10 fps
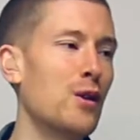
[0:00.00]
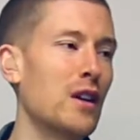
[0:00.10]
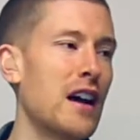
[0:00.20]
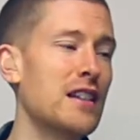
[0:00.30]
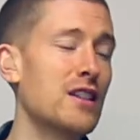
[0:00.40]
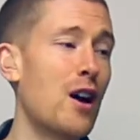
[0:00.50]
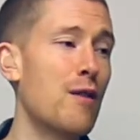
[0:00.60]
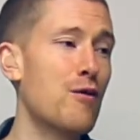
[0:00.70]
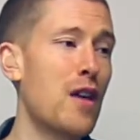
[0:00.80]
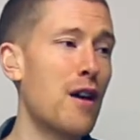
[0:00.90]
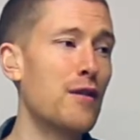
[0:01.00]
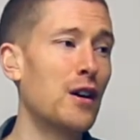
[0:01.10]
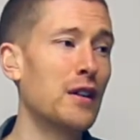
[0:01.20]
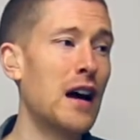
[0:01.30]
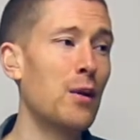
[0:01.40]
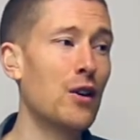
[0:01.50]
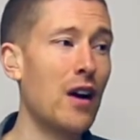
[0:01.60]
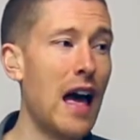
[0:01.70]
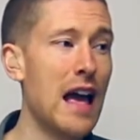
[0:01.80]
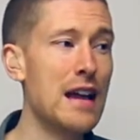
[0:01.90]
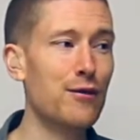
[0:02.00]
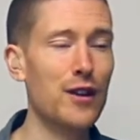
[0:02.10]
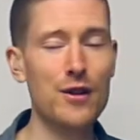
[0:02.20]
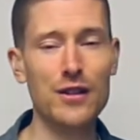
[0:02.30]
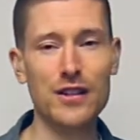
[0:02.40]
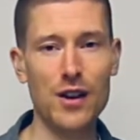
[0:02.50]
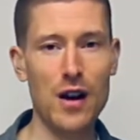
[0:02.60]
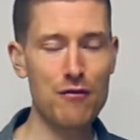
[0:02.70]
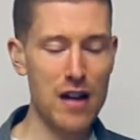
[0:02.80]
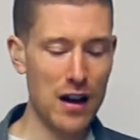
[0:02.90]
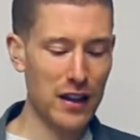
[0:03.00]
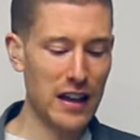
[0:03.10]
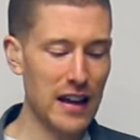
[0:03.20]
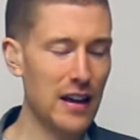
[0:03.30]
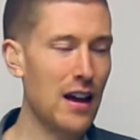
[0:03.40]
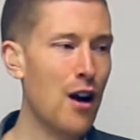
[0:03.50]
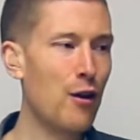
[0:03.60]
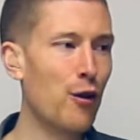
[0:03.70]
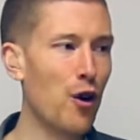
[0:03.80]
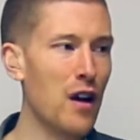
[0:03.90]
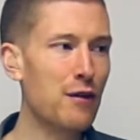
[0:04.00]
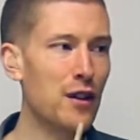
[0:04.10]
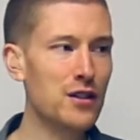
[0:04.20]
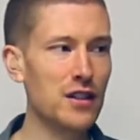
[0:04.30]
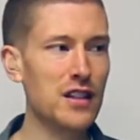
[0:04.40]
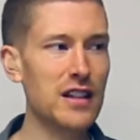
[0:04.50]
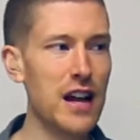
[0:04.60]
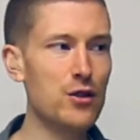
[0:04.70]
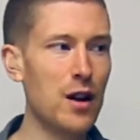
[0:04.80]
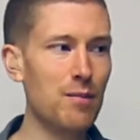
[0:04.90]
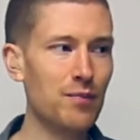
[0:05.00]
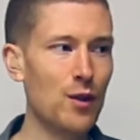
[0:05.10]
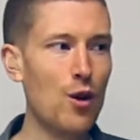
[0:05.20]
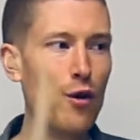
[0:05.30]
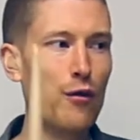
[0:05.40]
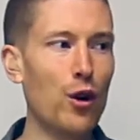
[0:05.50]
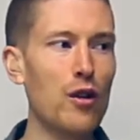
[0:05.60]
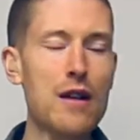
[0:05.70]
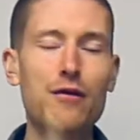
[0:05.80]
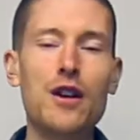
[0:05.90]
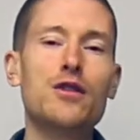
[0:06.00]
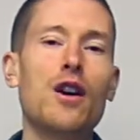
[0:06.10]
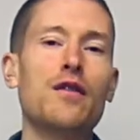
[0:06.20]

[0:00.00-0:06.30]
Okay, so going through that fill now, we've got 8th notes going round the kit, 4 8th notes on the snare drum, 4 8th notes